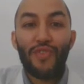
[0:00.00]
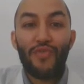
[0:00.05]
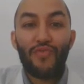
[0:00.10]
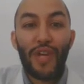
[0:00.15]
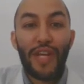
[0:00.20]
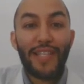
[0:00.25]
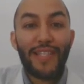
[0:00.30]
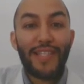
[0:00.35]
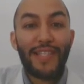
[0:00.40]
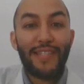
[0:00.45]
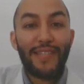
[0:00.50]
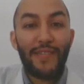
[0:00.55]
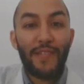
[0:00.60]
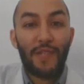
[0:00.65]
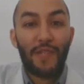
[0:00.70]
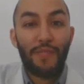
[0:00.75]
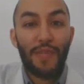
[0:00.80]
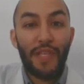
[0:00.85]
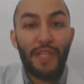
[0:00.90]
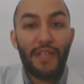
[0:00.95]
Rewrite
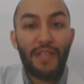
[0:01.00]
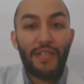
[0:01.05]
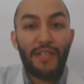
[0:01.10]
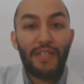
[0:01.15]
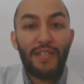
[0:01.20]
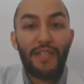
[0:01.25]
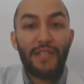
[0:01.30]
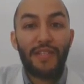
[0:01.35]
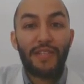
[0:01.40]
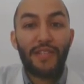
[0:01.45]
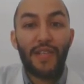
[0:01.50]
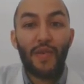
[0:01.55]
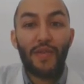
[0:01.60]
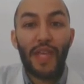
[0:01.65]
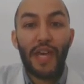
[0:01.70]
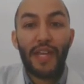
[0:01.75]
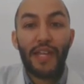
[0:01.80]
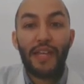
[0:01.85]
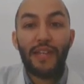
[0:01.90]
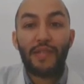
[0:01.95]
sentence B so
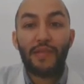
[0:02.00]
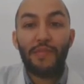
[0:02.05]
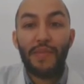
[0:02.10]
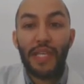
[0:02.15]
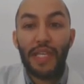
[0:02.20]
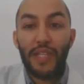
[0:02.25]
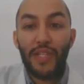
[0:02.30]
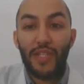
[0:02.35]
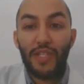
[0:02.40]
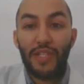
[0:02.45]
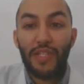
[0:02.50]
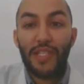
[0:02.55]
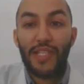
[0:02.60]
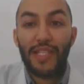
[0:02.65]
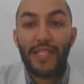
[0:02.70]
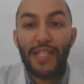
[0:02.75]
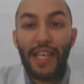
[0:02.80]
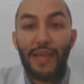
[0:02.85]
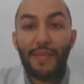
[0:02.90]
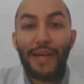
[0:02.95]
that it means
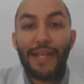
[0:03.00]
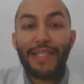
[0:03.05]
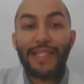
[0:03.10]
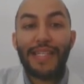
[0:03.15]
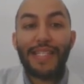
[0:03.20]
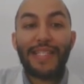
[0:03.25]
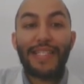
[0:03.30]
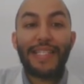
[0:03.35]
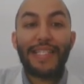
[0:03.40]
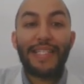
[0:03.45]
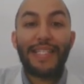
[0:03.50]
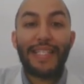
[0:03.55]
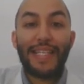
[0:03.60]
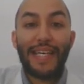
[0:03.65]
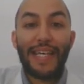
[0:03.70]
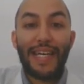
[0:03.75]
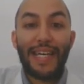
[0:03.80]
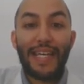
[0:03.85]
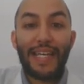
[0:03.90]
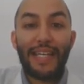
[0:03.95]
the same as sentence
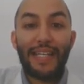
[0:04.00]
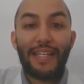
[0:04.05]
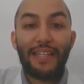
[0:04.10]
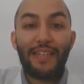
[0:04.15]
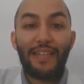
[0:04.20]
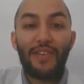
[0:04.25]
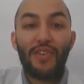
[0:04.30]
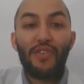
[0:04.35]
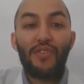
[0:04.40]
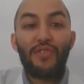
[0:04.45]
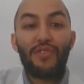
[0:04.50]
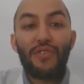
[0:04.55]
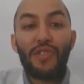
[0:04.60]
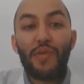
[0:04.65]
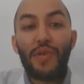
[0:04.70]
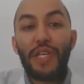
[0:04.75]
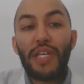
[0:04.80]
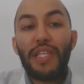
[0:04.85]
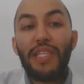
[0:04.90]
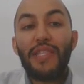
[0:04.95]
A.
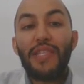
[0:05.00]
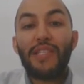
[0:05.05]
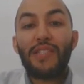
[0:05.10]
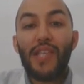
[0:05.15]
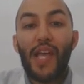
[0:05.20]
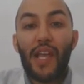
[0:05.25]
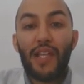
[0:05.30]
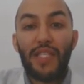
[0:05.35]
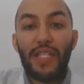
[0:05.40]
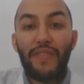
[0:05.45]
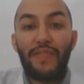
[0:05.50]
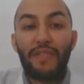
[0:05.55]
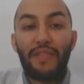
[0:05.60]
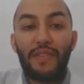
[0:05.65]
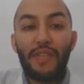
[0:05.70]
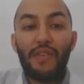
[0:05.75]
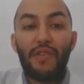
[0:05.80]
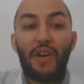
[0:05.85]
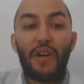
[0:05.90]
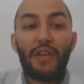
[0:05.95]
So in this
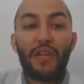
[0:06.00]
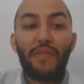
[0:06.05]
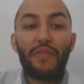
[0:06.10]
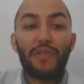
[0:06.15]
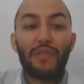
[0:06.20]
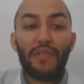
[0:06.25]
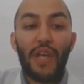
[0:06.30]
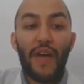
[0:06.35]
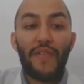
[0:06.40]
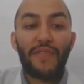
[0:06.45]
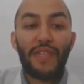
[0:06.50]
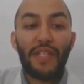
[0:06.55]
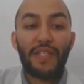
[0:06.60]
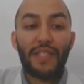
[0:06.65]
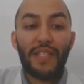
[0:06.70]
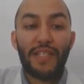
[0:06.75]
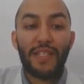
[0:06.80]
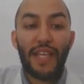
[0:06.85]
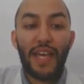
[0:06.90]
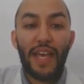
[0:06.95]
activity, you are going to have
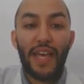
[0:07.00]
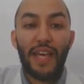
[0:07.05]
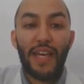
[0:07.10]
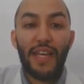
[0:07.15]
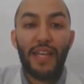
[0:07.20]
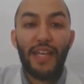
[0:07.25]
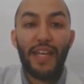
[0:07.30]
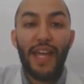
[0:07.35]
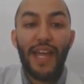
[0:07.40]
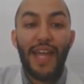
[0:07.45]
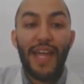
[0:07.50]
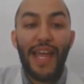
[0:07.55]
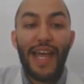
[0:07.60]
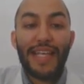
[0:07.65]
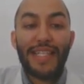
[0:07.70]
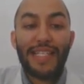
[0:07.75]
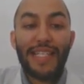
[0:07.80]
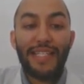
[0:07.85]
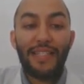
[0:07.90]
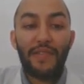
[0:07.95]
sentence A
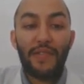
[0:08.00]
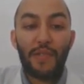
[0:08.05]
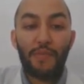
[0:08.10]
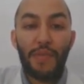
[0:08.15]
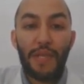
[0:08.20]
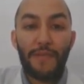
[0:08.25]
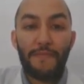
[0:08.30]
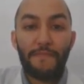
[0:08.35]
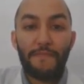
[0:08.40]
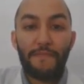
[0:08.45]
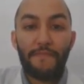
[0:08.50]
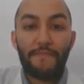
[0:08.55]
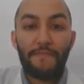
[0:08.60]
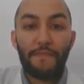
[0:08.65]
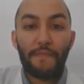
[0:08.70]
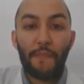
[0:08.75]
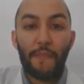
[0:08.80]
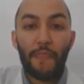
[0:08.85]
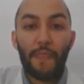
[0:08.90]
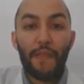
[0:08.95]
and sentence B.
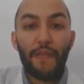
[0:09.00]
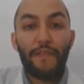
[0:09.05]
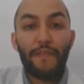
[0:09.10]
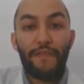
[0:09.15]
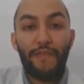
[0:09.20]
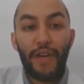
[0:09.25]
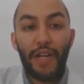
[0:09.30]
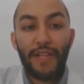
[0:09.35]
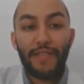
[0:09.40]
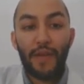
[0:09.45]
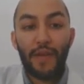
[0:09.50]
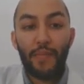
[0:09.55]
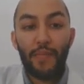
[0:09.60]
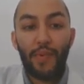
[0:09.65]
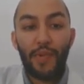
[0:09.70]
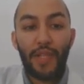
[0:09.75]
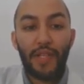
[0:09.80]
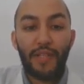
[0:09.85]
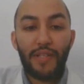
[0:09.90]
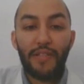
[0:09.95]
For
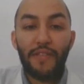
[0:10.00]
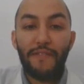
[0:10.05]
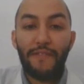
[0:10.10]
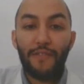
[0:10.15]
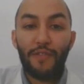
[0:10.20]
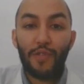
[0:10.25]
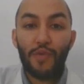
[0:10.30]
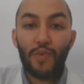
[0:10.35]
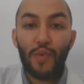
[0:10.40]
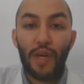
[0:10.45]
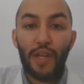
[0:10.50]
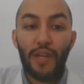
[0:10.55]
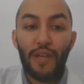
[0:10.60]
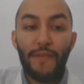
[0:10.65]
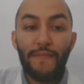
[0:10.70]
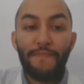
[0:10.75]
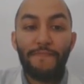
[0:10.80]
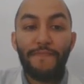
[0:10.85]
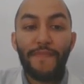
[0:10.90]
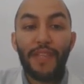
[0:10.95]
example, let's say the first
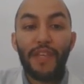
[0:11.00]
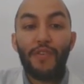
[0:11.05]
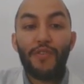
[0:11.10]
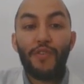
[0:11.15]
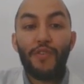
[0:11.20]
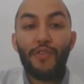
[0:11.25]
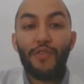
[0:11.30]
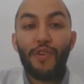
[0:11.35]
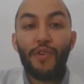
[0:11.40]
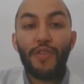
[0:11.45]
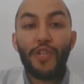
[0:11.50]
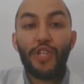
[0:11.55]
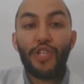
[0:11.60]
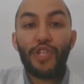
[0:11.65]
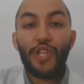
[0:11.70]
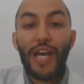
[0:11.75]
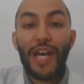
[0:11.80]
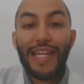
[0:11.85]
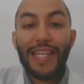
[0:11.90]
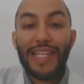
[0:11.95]
one. Though the
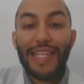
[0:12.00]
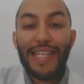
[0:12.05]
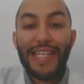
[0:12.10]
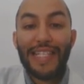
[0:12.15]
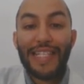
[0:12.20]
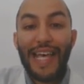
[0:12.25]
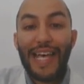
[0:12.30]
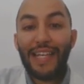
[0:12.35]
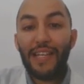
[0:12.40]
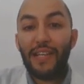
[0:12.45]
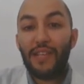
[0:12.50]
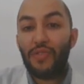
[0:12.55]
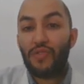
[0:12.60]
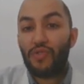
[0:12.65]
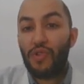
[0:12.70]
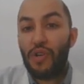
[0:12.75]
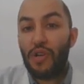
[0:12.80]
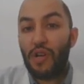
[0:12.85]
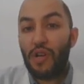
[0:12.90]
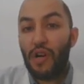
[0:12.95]
Chinese had a
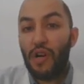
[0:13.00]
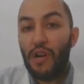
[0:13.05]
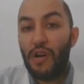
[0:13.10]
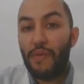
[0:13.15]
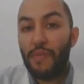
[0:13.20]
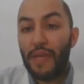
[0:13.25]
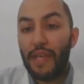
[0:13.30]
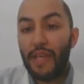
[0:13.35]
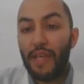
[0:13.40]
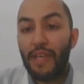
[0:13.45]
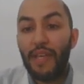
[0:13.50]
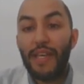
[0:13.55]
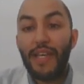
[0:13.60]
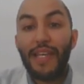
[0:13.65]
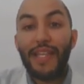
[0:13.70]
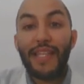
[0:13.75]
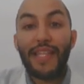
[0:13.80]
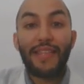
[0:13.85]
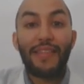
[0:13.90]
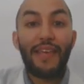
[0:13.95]
strong army,
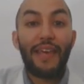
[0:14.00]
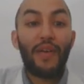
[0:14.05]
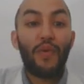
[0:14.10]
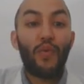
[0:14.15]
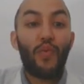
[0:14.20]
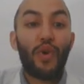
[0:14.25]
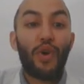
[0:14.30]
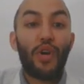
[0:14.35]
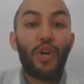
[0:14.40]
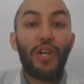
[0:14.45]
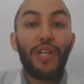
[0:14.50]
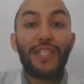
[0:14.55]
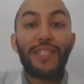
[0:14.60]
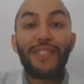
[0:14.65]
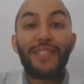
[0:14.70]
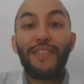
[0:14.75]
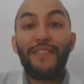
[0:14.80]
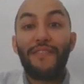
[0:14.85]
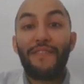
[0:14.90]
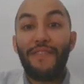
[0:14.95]
they were
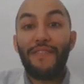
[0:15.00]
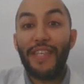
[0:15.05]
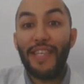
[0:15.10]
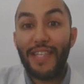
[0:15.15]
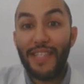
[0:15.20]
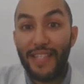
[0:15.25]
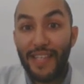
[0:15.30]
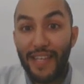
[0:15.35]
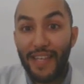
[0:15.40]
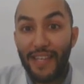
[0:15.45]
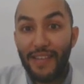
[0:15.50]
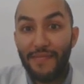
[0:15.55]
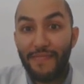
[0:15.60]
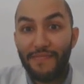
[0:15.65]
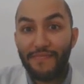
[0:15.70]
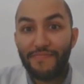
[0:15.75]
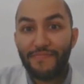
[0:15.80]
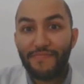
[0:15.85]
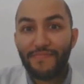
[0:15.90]
defeated.